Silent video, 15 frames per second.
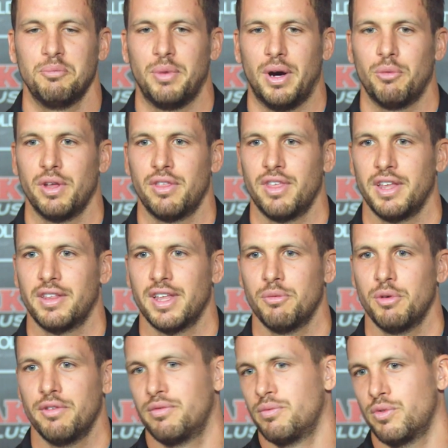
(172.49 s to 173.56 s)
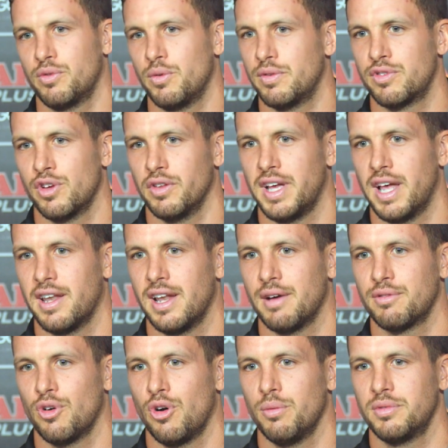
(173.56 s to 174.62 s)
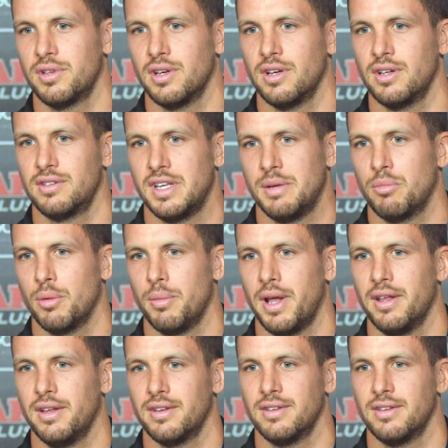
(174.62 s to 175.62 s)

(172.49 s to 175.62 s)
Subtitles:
but we think that we've certainly had enough time to implement it,